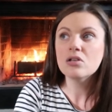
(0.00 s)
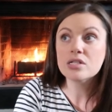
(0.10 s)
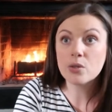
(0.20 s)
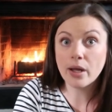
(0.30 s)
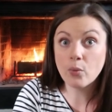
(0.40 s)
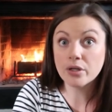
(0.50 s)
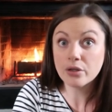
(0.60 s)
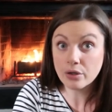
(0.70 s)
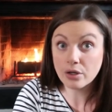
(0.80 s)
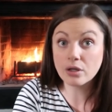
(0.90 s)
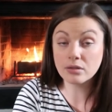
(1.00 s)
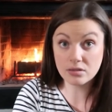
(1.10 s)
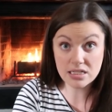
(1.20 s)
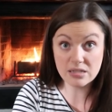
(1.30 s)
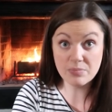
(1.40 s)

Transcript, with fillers: So I wanted her to